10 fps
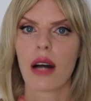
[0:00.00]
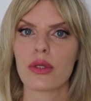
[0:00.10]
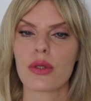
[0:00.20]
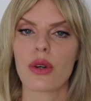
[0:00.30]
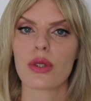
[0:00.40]
how
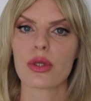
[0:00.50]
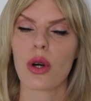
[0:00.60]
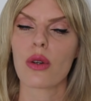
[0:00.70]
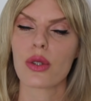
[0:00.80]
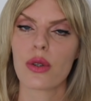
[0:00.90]
to
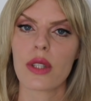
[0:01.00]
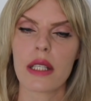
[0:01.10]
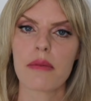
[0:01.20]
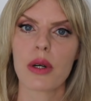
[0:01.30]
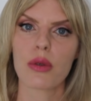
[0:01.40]
control your
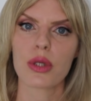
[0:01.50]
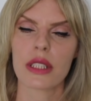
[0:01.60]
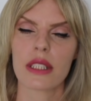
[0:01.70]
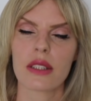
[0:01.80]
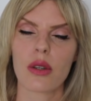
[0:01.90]

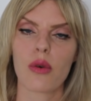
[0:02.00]
emotions,